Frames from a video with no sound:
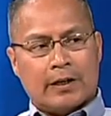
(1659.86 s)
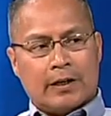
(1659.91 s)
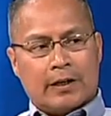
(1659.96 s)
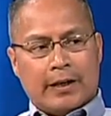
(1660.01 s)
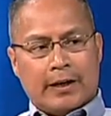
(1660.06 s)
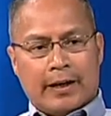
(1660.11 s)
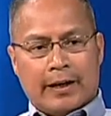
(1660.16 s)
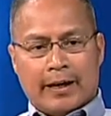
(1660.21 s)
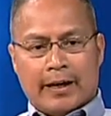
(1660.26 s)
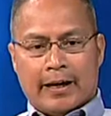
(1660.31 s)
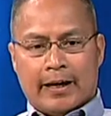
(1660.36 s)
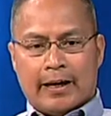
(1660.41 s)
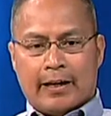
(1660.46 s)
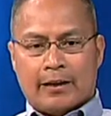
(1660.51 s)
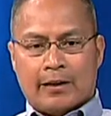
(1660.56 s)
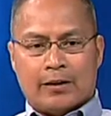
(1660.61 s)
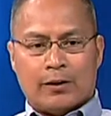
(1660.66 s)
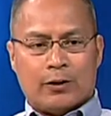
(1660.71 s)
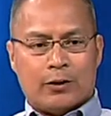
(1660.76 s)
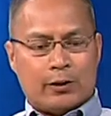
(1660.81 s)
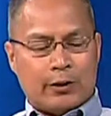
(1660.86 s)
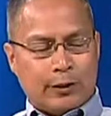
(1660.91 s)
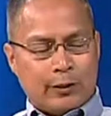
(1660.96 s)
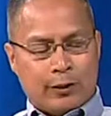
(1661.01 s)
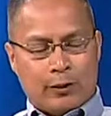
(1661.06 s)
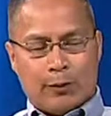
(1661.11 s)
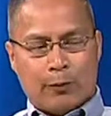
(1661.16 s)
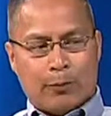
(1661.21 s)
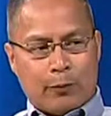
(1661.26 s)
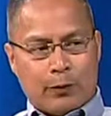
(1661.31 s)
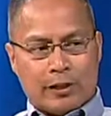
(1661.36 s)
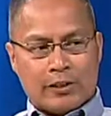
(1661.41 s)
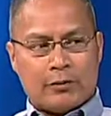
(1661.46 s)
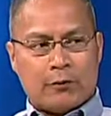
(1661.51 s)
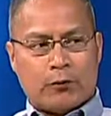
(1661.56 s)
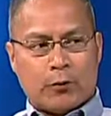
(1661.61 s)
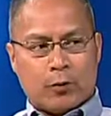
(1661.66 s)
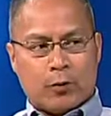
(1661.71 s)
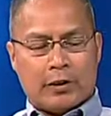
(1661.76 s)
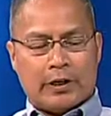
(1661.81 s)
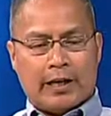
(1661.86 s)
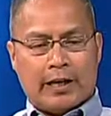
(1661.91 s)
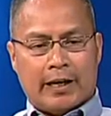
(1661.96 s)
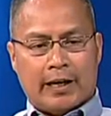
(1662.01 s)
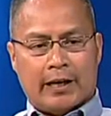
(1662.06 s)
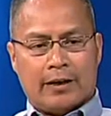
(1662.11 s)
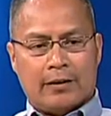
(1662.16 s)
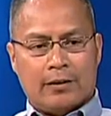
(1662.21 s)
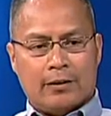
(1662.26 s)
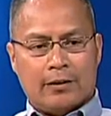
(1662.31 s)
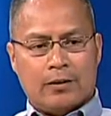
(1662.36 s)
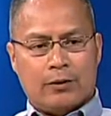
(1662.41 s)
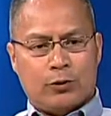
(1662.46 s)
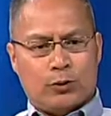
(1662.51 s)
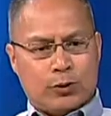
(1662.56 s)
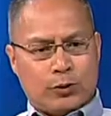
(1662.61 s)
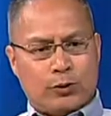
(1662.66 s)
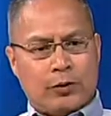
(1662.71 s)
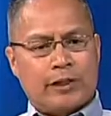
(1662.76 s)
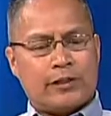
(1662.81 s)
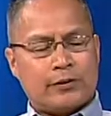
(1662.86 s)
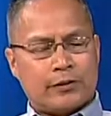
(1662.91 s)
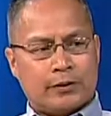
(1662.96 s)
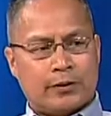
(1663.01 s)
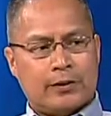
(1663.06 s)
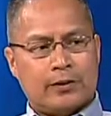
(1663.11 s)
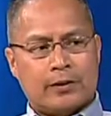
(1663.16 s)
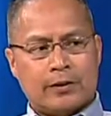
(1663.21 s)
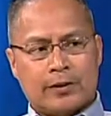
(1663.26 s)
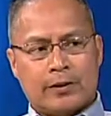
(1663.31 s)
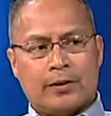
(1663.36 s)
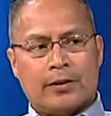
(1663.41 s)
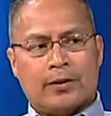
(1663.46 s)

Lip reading: and continue to press forward and do the research.